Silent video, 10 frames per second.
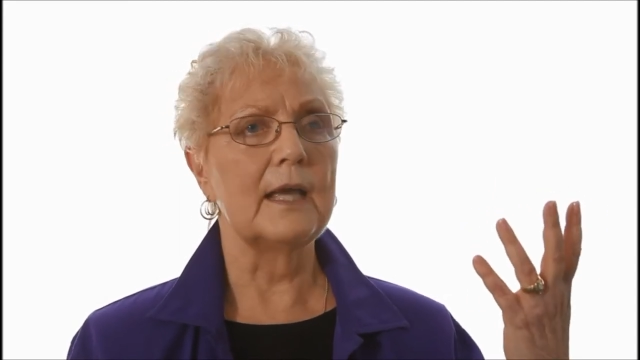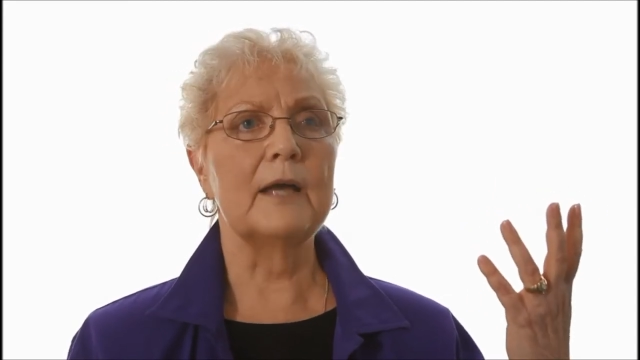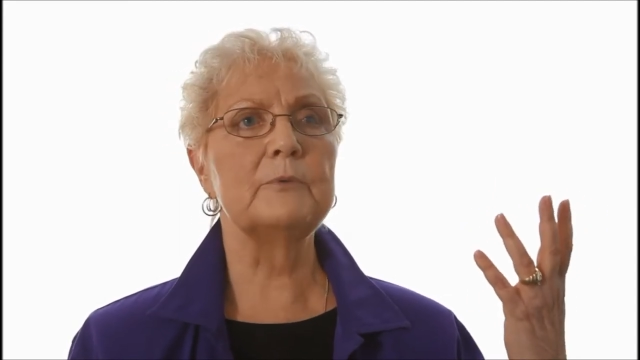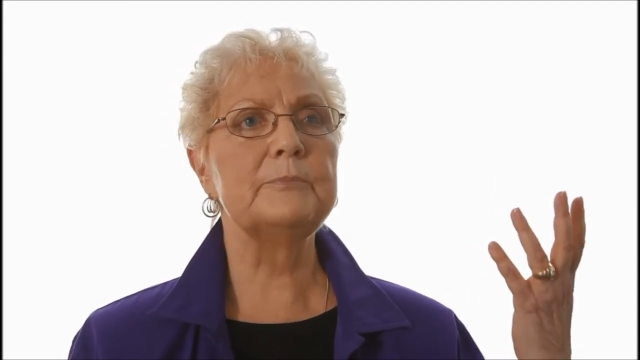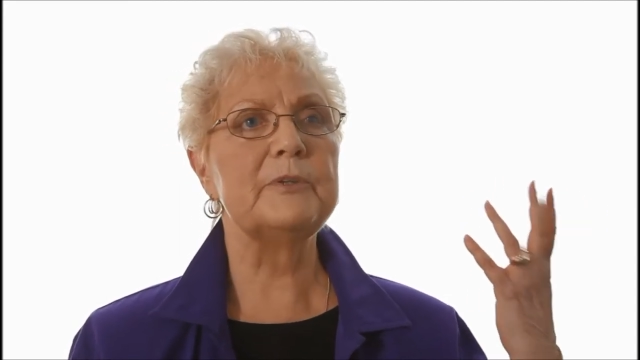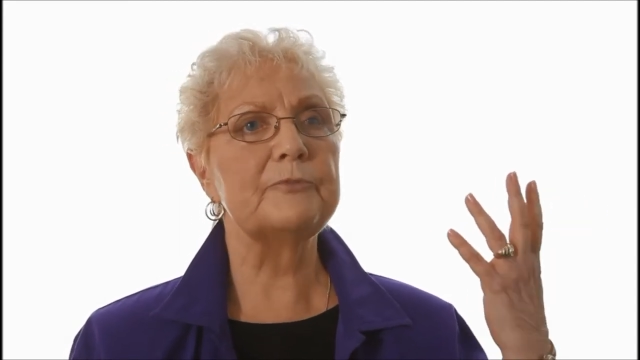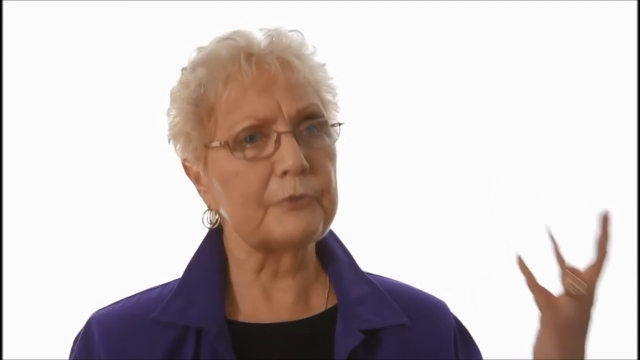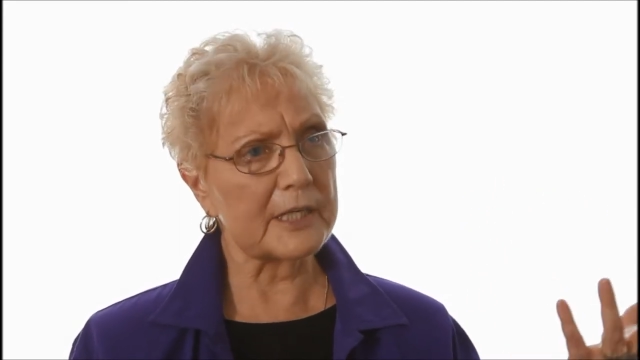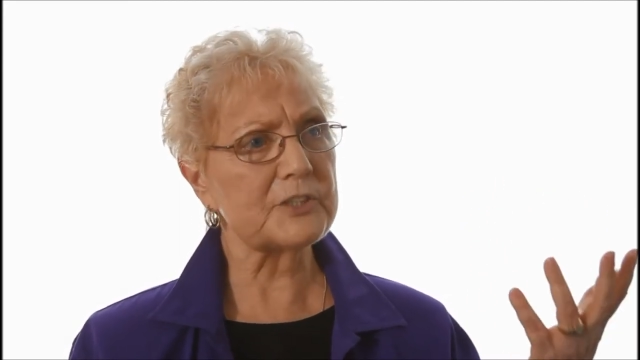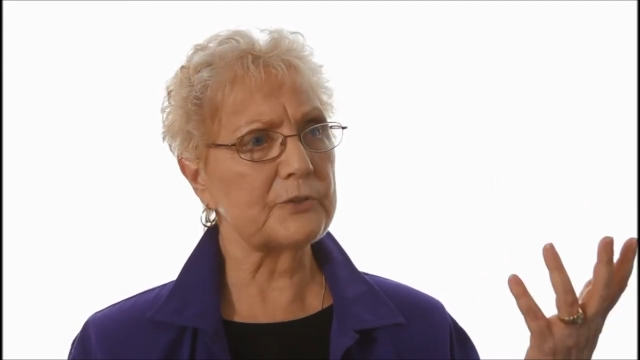I would be
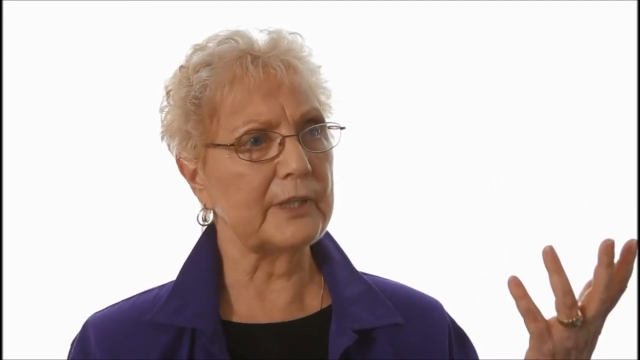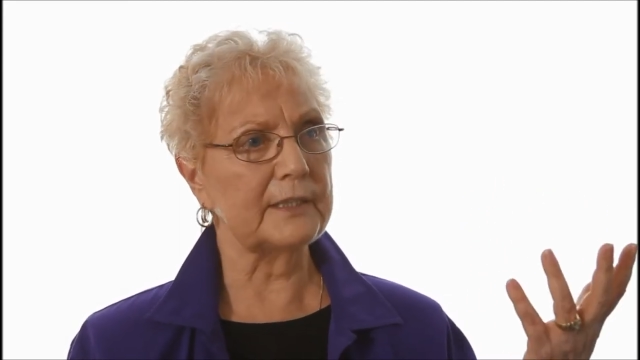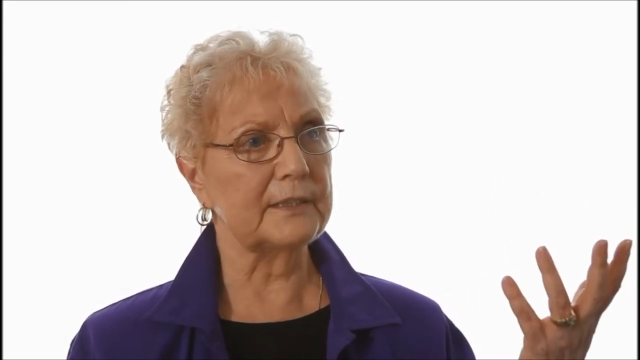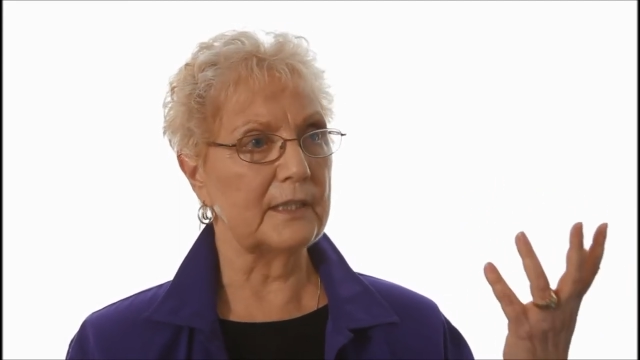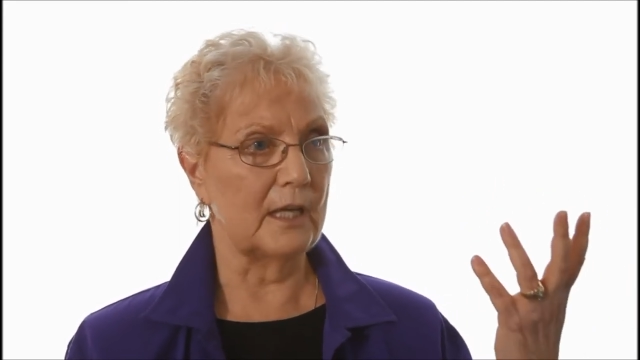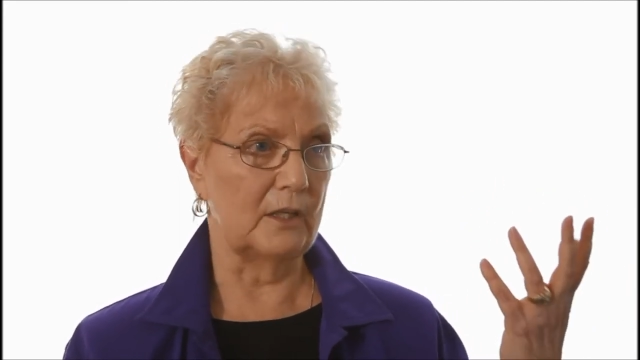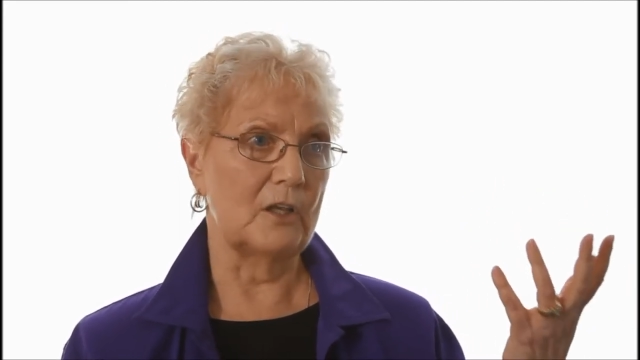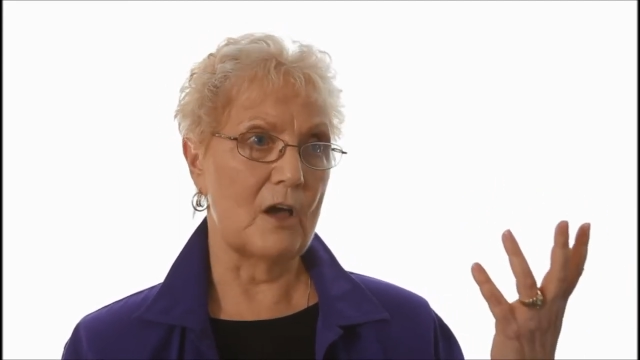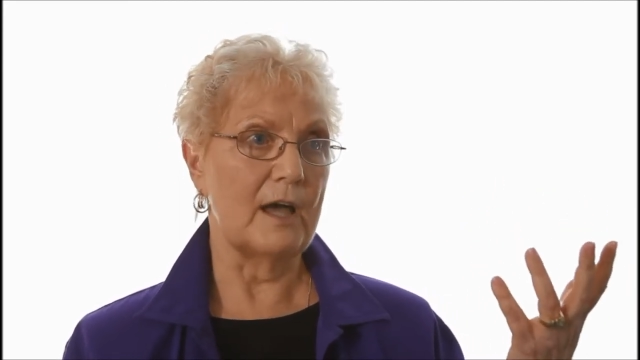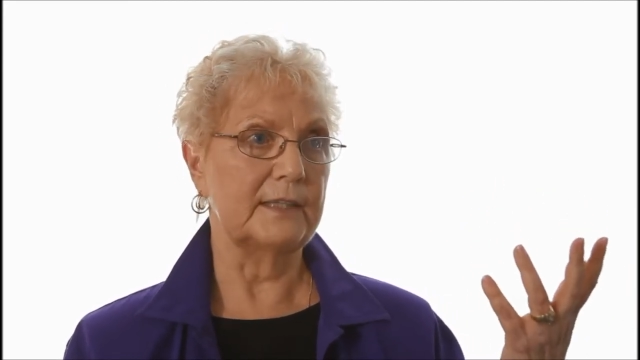frustrated a
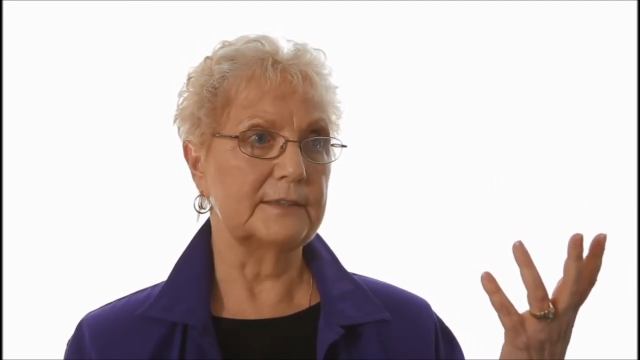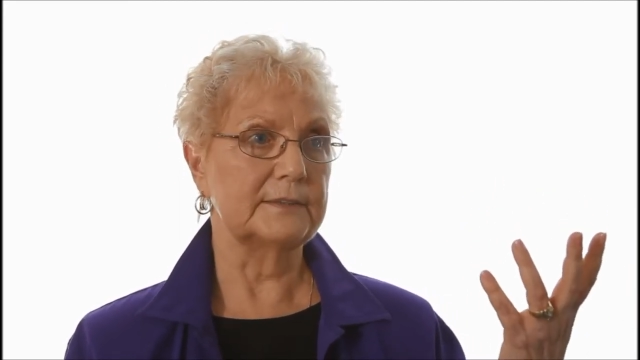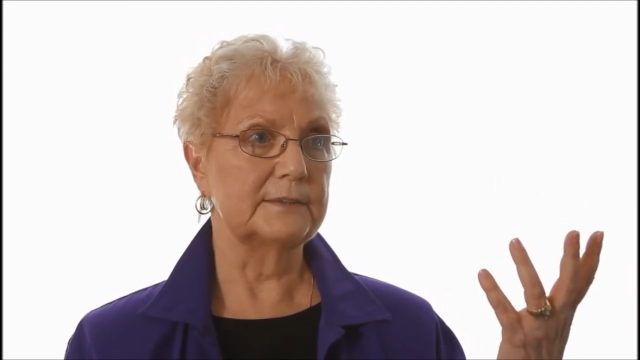lot.